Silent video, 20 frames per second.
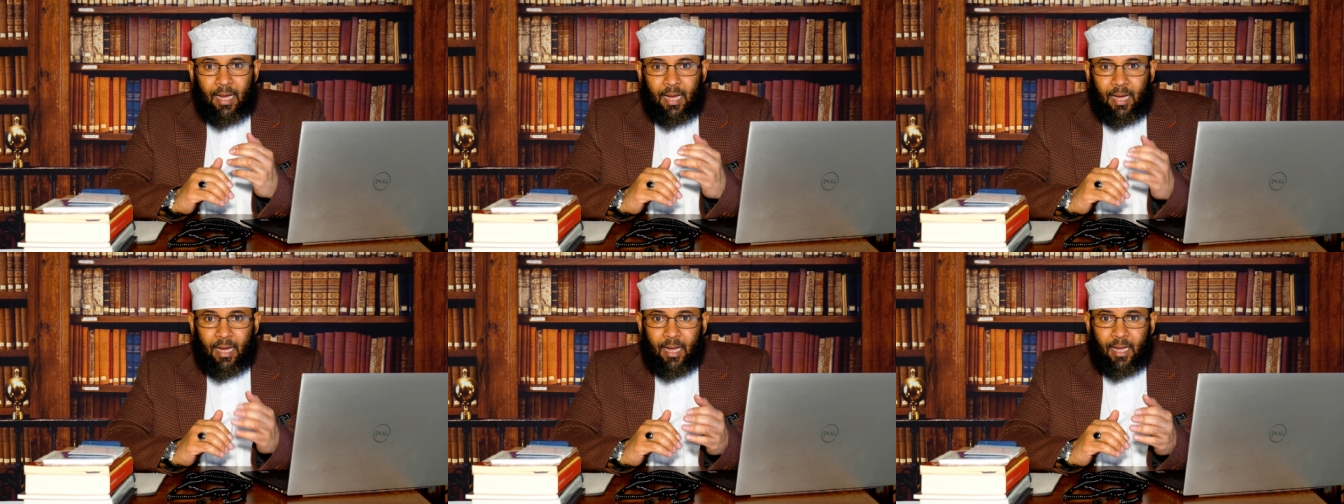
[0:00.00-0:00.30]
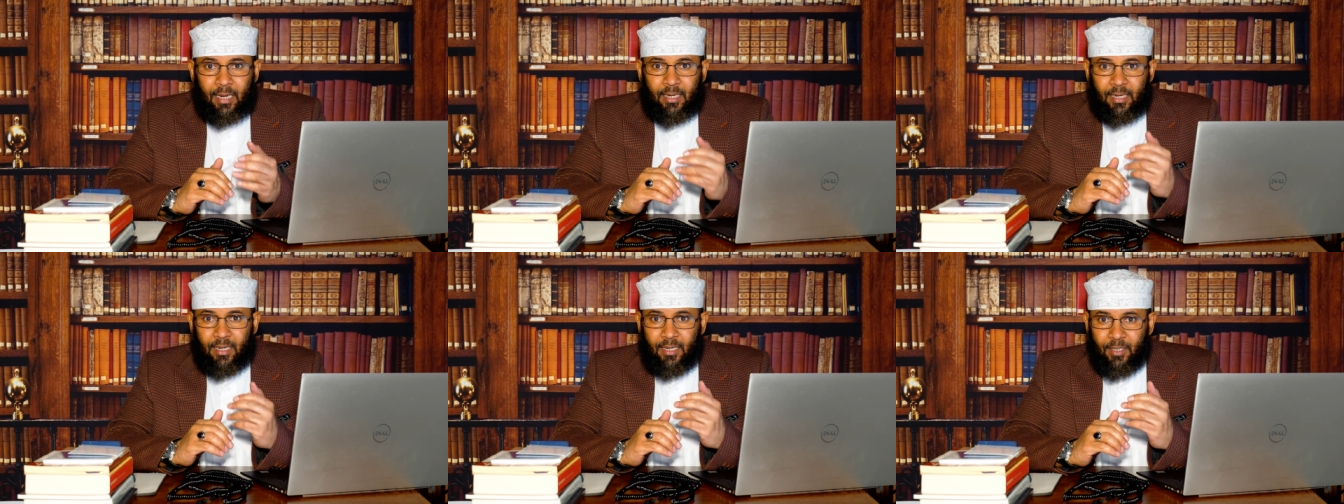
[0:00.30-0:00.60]

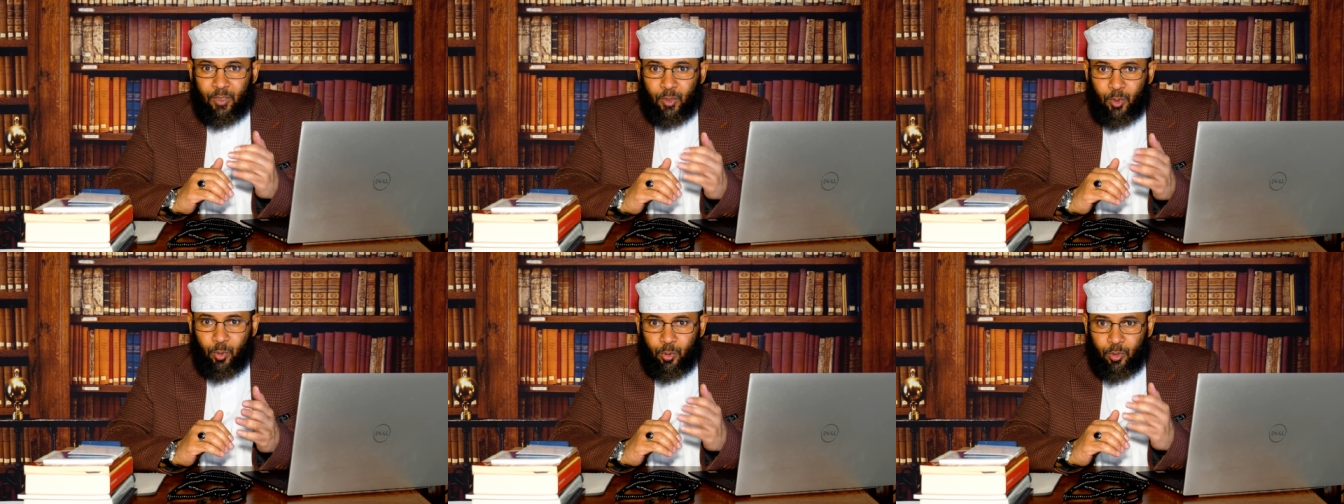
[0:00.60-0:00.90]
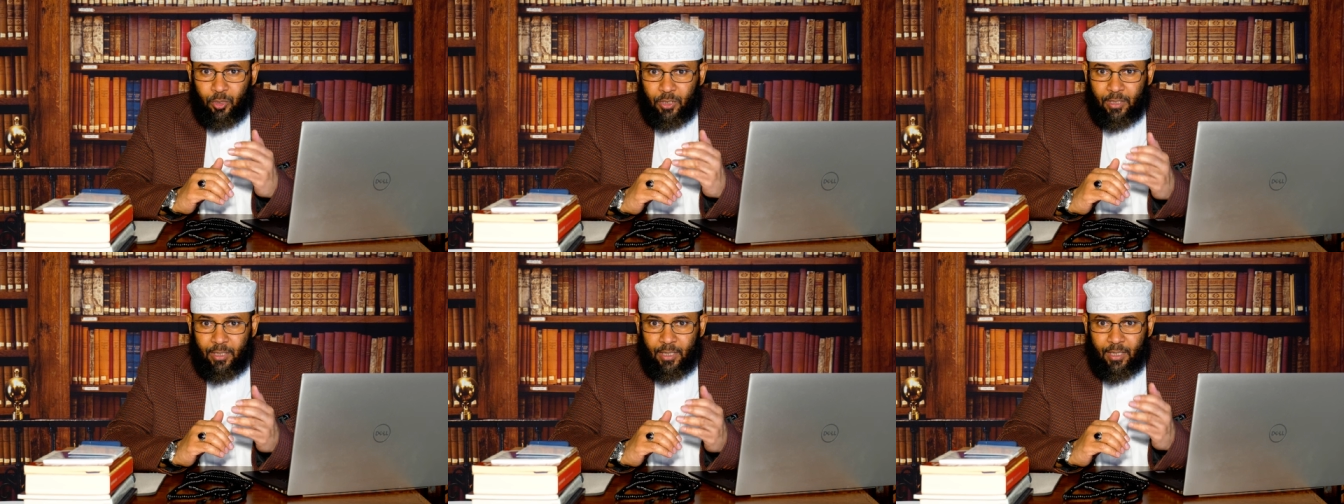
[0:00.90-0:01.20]
cut and you should
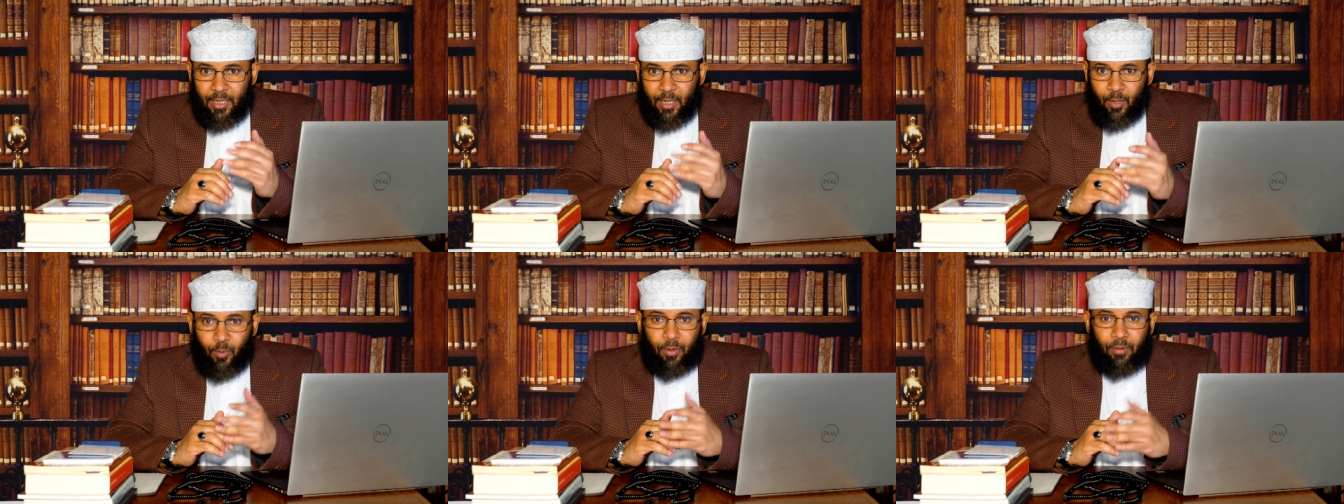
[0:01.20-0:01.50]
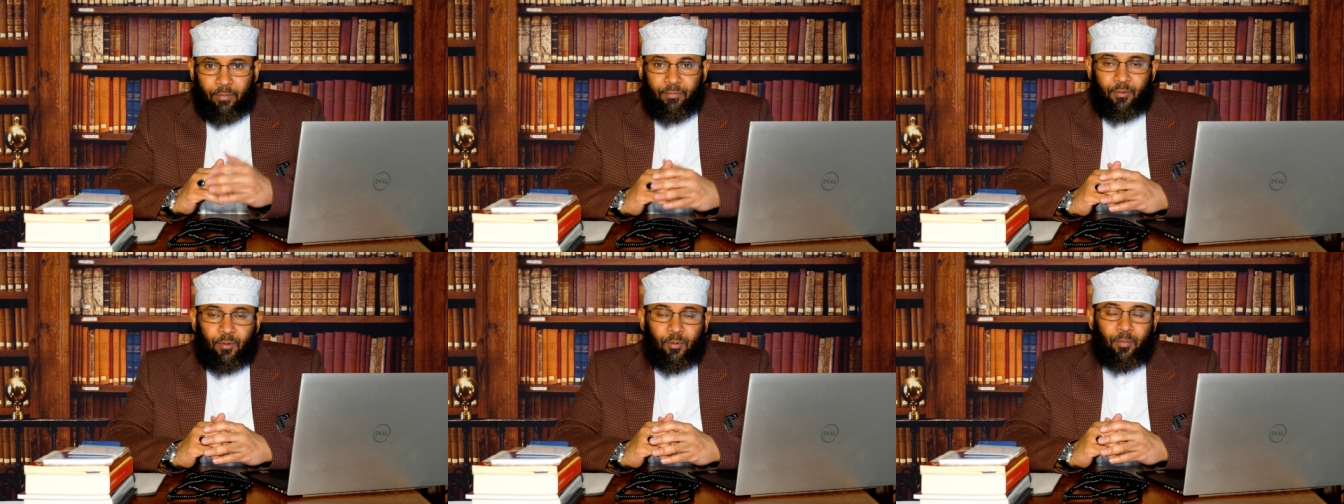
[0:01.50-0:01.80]
stay away
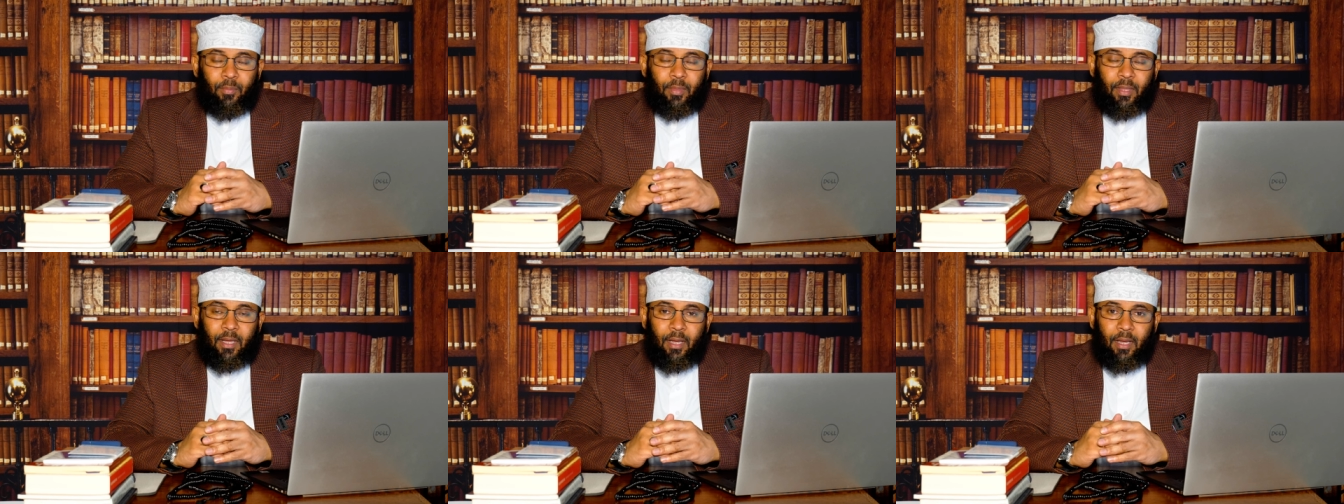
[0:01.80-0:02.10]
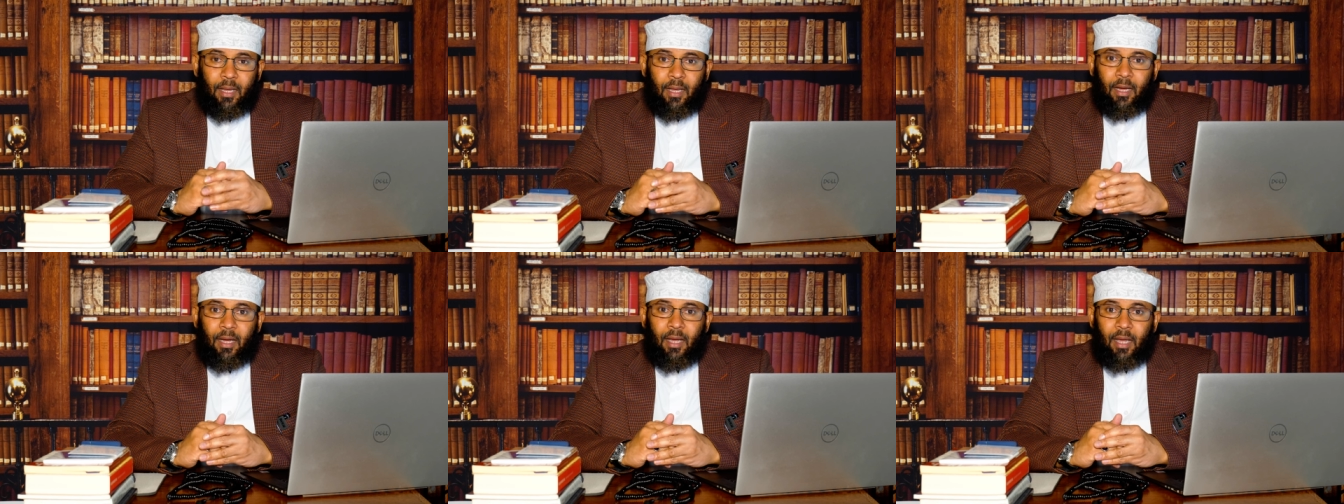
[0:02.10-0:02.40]
from
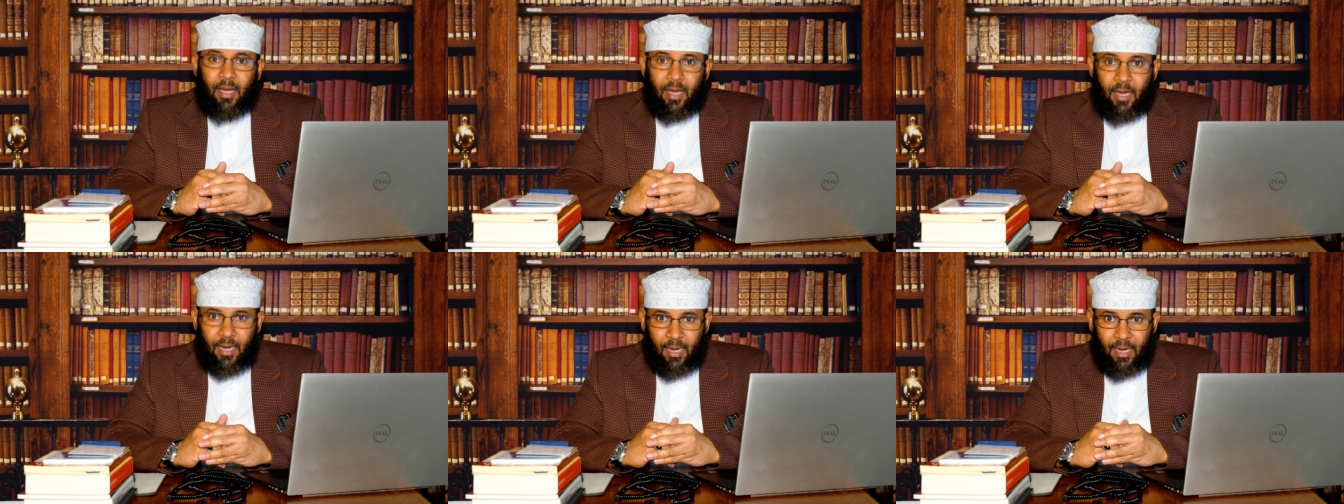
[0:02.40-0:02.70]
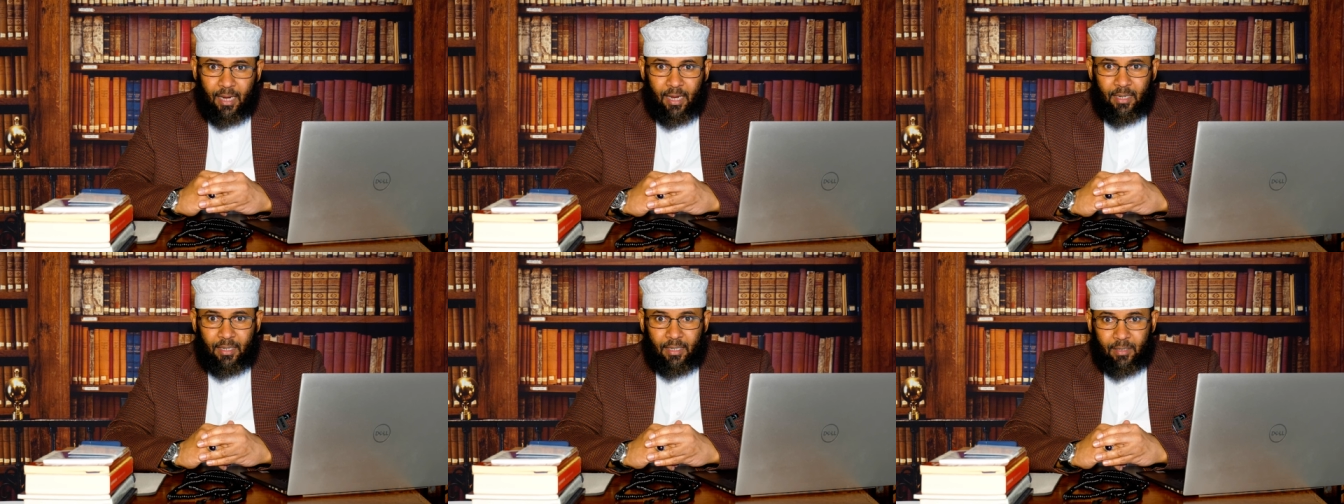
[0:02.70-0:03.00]
that
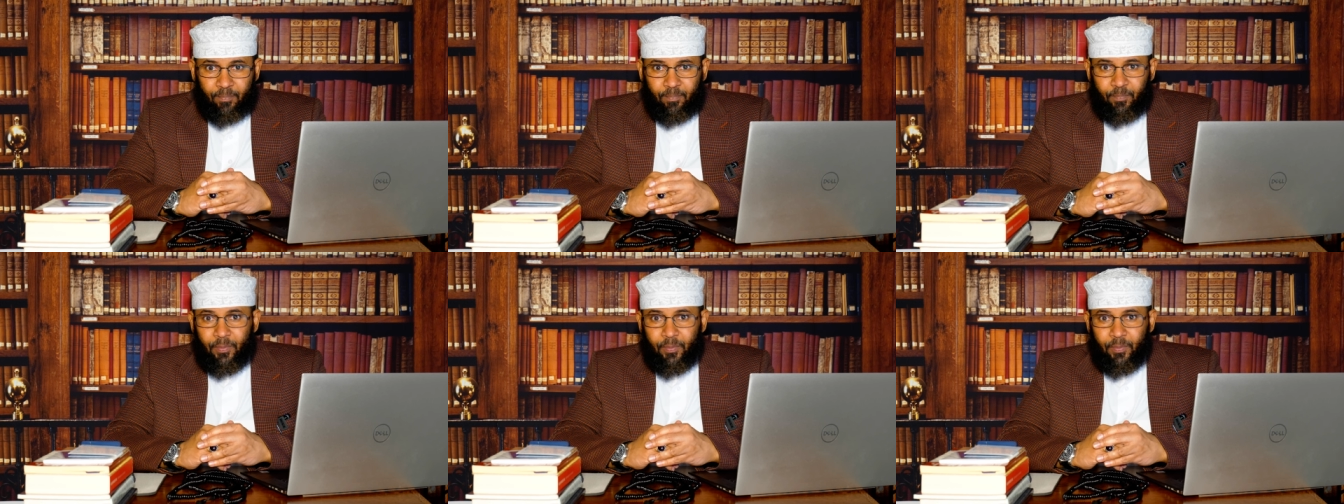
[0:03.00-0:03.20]
cut